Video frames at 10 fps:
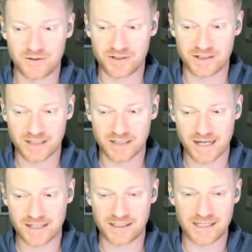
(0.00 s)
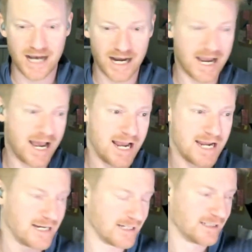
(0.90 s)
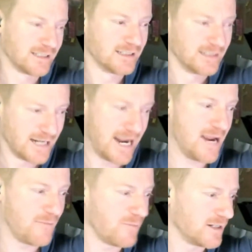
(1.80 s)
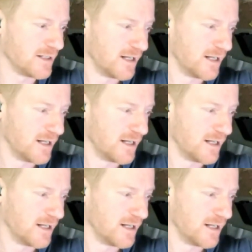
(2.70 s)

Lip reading: This is like CIA name,